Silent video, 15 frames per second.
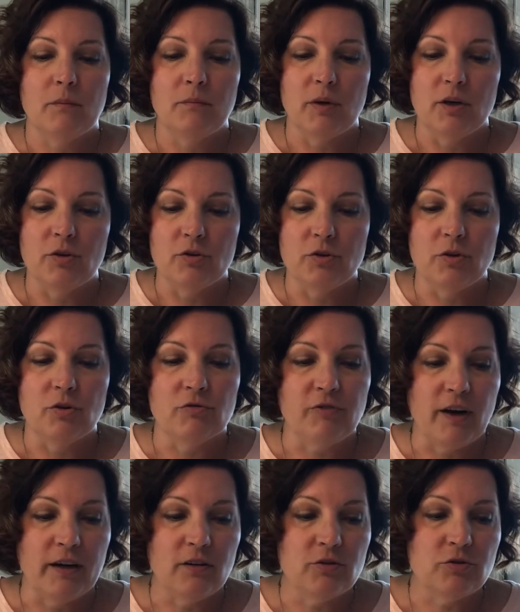But you'll do your
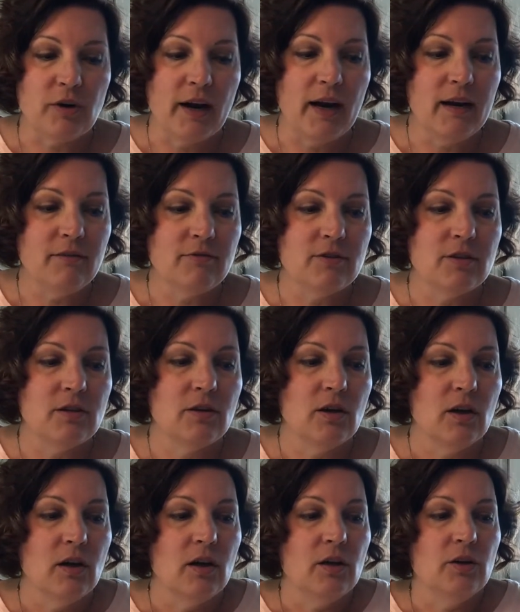final draft.
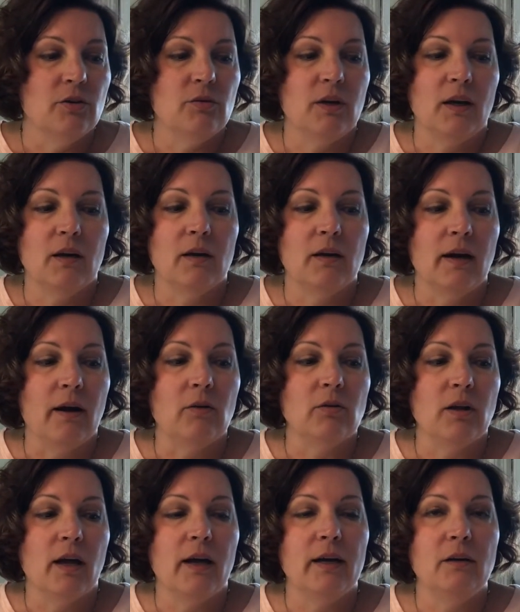You can
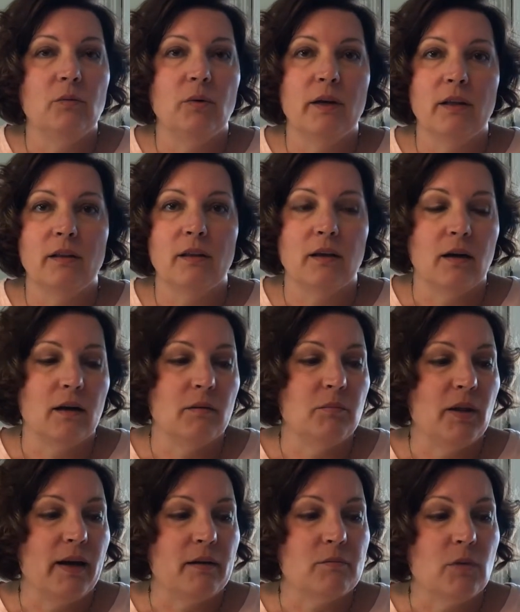outline with
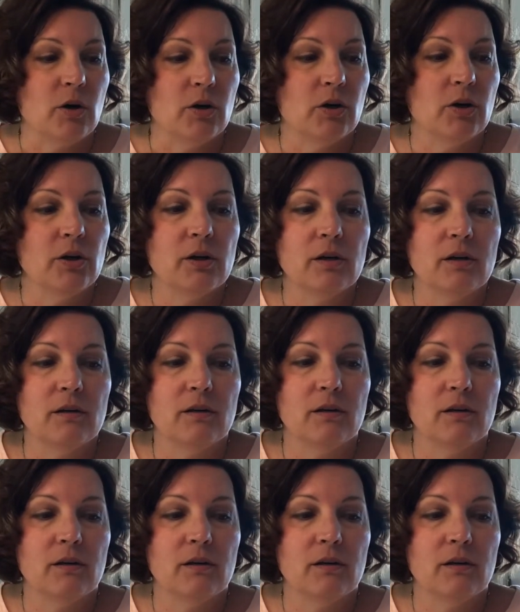black marker,